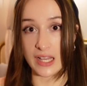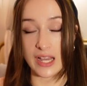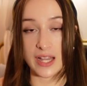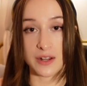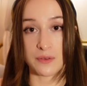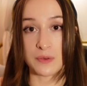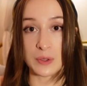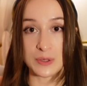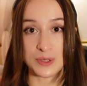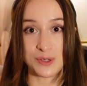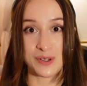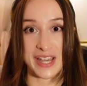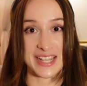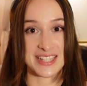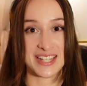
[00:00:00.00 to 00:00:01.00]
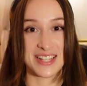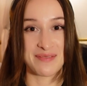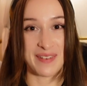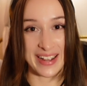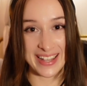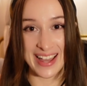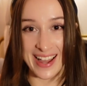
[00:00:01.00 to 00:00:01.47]
I had a few suitcases and
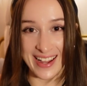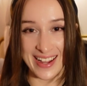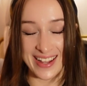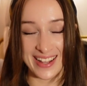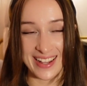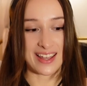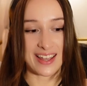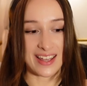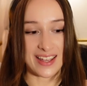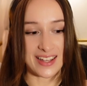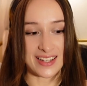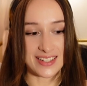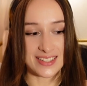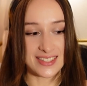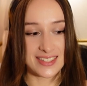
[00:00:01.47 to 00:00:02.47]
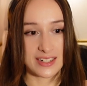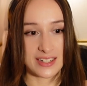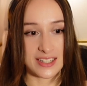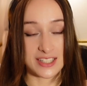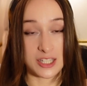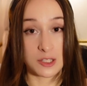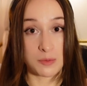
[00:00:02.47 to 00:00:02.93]
my cat, and
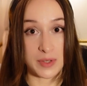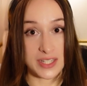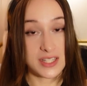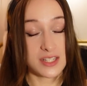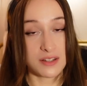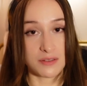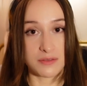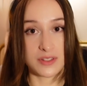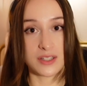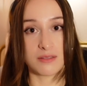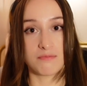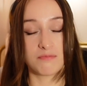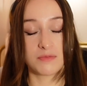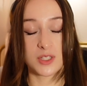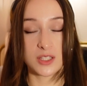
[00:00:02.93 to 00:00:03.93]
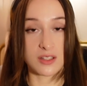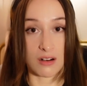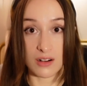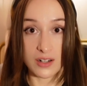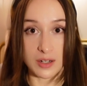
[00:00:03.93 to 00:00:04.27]
it's expensive to start